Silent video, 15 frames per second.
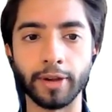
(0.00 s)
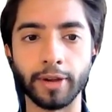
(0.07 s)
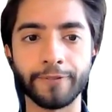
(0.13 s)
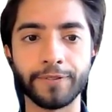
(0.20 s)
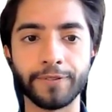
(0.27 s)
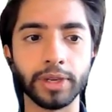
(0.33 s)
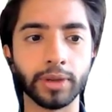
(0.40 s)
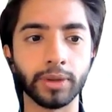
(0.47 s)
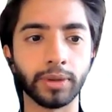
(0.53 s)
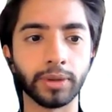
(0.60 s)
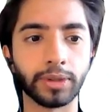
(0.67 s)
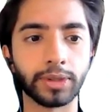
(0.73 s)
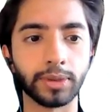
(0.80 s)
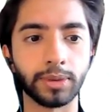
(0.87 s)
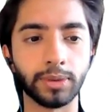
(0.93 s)

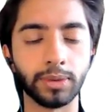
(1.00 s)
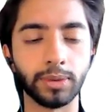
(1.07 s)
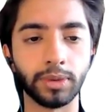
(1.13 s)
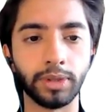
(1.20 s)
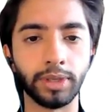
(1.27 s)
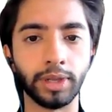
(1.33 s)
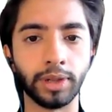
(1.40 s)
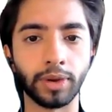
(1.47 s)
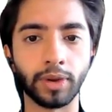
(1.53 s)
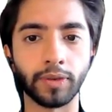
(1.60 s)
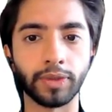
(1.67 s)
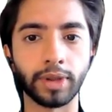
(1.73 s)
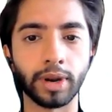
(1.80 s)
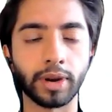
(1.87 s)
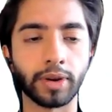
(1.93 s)
feel to the look
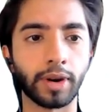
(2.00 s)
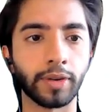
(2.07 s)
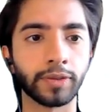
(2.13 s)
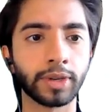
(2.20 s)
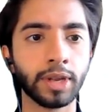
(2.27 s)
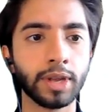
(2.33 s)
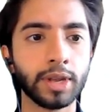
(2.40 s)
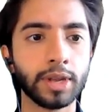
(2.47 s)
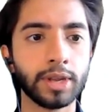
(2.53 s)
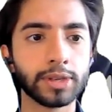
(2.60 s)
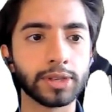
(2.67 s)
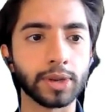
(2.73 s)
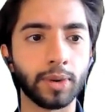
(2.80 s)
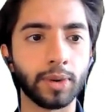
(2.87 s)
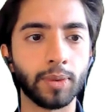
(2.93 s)
of the aircraft.
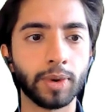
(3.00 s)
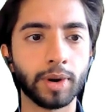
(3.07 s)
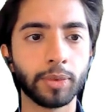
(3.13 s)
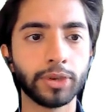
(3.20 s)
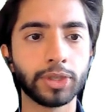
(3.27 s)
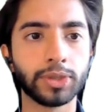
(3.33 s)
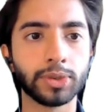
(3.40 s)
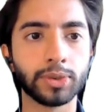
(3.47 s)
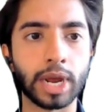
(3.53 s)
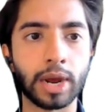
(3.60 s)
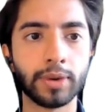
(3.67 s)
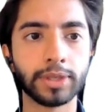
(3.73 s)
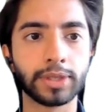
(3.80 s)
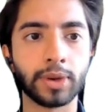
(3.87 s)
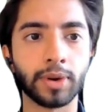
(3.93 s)
So what I'm going to do
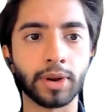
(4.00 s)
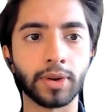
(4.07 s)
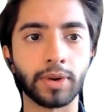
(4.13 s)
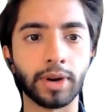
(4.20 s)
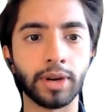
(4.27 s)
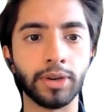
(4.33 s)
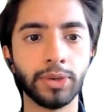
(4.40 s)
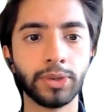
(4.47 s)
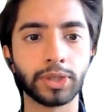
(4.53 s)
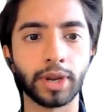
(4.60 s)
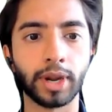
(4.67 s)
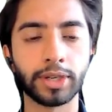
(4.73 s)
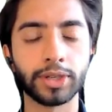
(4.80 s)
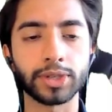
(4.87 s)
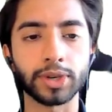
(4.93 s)
now is going to create a new
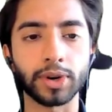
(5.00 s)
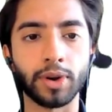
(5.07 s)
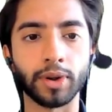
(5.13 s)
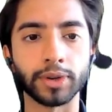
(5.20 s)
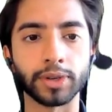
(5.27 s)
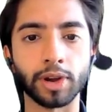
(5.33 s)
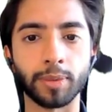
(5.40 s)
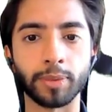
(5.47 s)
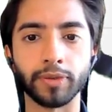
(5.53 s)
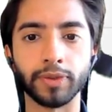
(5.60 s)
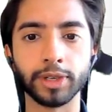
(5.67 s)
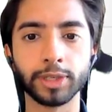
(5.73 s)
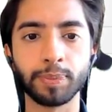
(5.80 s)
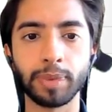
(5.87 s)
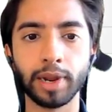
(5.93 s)
sketch on top
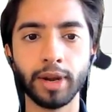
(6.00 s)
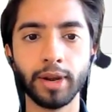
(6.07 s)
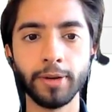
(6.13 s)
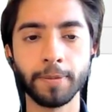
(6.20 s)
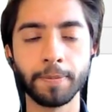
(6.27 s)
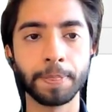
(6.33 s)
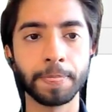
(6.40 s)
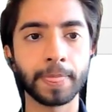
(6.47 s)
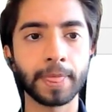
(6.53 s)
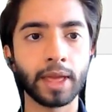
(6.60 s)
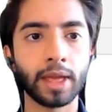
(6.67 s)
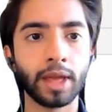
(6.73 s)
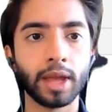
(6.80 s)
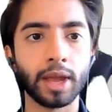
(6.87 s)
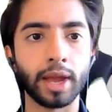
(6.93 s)
of this plane.
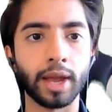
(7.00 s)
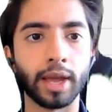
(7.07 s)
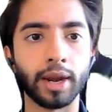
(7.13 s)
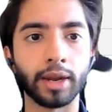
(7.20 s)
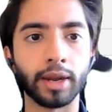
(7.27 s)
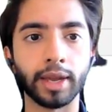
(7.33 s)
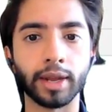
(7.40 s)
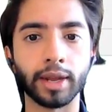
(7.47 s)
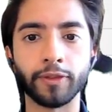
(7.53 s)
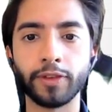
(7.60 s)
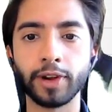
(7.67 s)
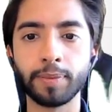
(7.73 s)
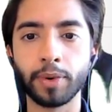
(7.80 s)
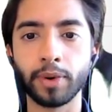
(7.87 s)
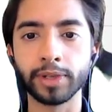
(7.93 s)
And again,
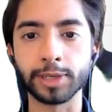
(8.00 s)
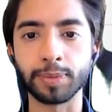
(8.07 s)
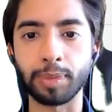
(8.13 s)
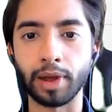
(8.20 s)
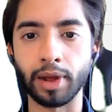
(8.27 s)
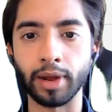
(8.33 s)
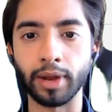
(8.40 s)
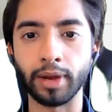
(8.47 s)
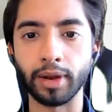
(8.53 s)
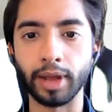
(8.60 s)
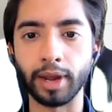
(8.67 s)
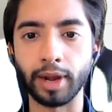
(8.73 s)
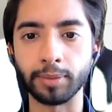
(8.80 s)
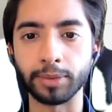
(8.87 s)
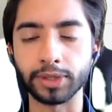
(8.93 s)
fit point
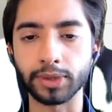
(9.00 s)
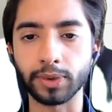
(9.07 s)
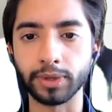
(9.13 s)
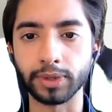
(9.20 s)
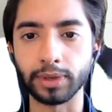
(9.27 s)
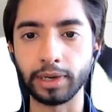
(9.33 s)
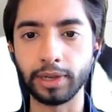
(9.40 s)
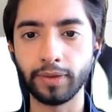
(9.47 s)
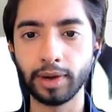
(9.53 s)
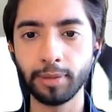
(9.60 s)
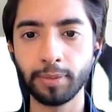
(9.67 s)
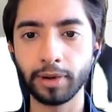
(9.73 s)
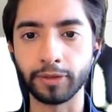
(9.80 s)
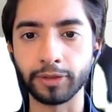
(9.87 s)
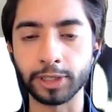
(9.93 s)
spline, and I'm just going to leave a
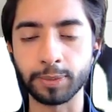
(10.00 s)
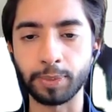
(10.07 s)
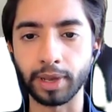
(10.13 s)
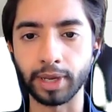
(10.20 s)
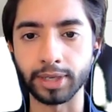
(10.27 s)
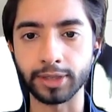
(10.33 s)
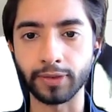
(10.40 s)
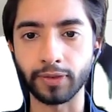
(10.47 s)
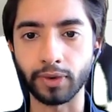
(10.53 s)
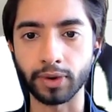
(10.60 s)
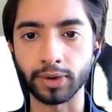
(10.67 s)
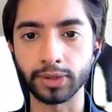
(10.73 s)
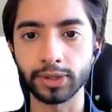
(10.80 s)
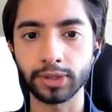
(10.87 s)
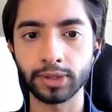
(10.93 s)
little bit of space
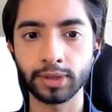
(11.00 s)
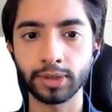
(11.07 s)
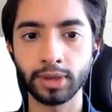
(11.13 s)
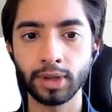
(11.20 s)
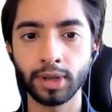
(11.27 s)
first.